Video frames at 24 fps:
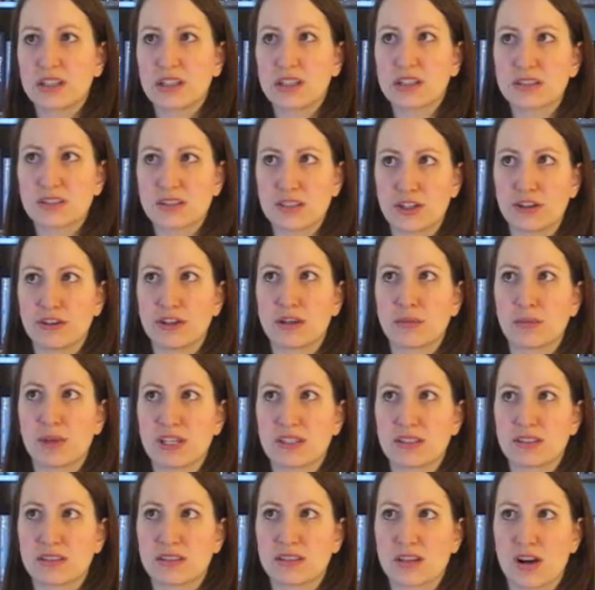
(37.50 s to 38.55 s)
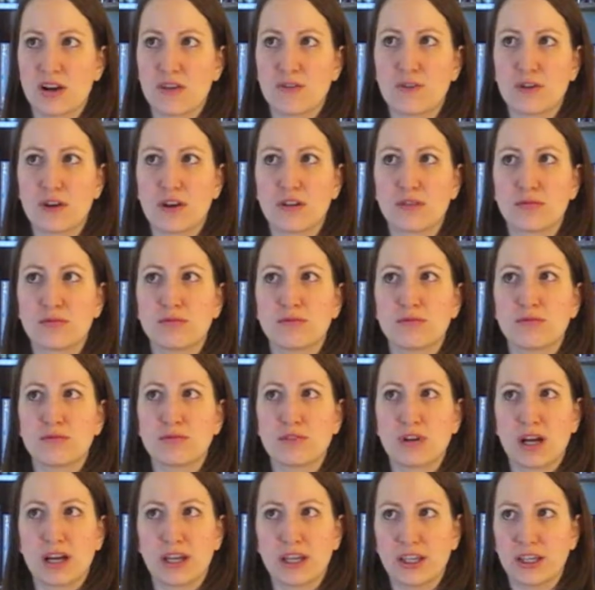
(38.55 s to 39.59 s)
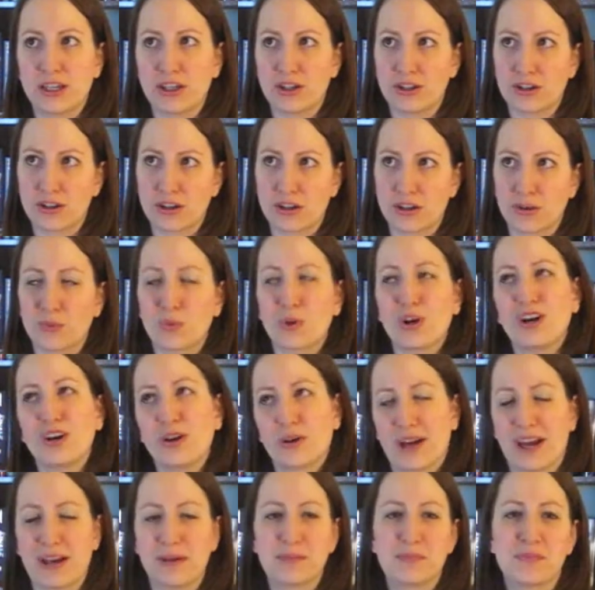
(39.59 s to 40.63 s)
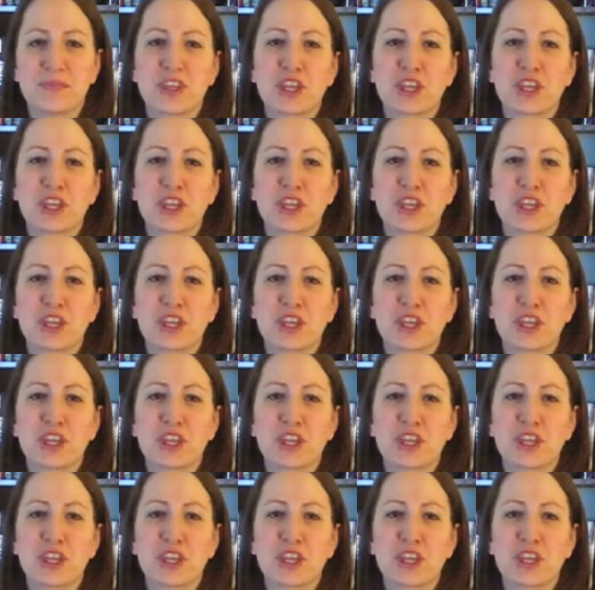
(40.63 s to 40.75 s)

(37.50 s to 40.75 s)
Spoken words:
considering myself a writer. Well, okay.